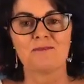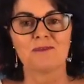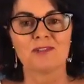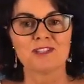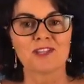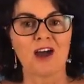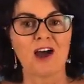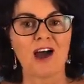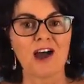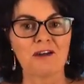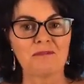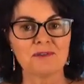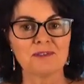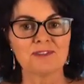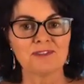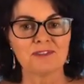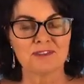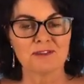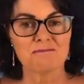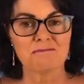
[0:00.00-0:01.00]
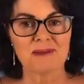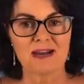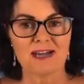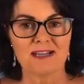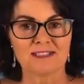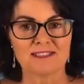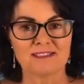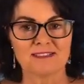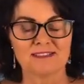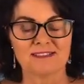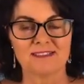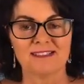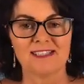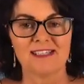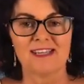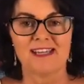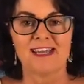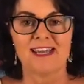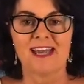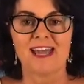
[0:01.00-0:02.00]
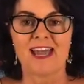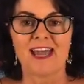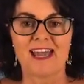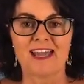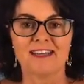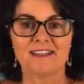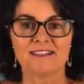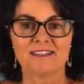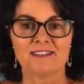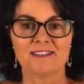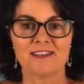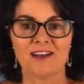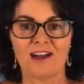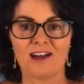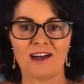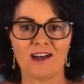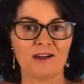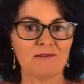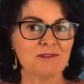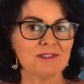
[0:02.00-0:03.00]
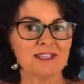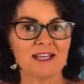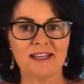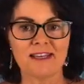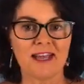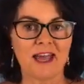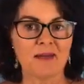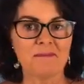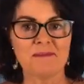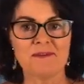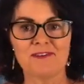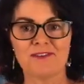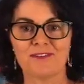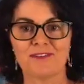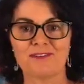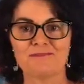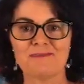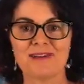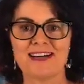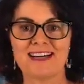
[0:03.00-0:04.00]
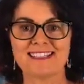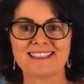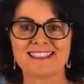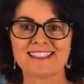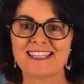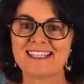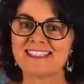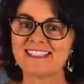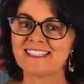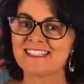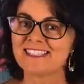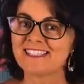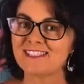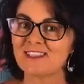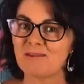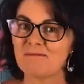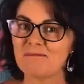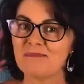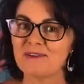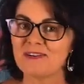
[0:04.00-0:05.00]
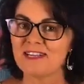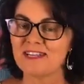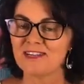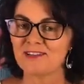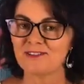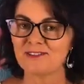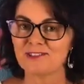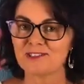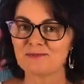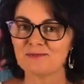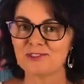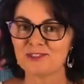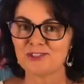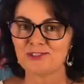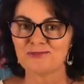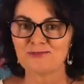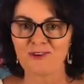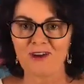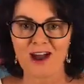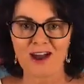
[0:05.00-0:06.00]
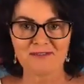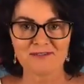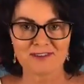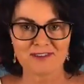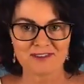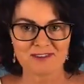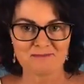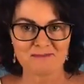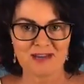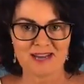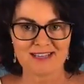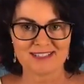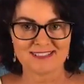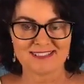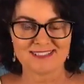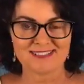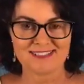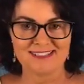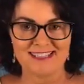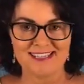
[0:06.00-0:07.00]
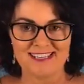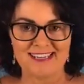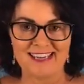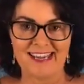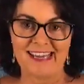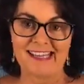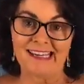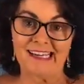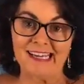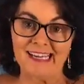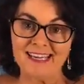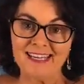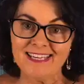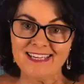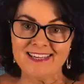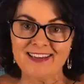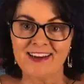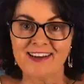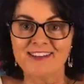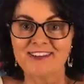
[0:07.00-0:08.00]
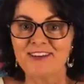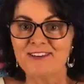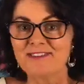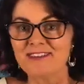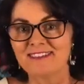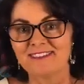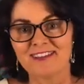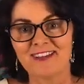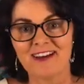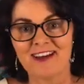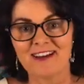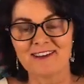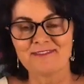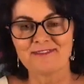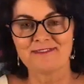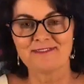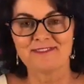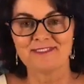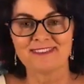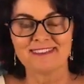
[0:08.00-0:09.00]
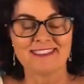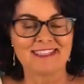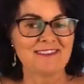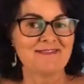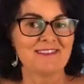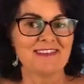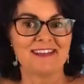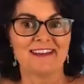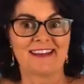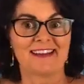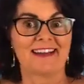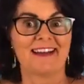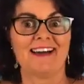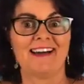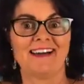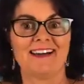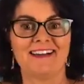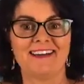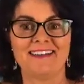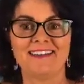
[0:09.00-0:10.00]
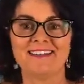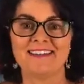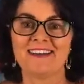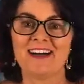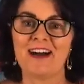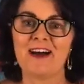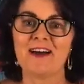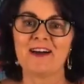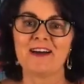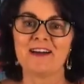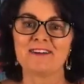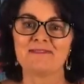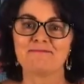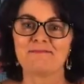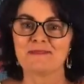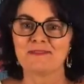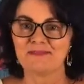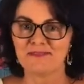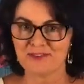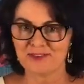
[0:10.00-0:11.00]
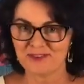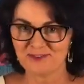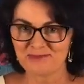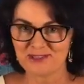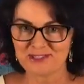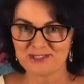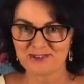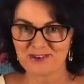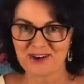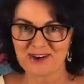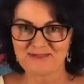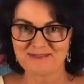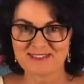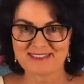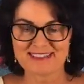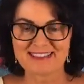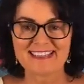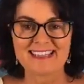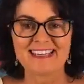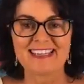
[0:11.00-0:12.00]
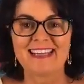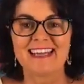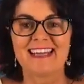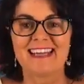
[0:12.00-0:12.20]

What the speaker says: was I was on a bus and I was unhappy on the bus and somebody else was driving the bus. And I know in life, even in a car, I prefer to be driving,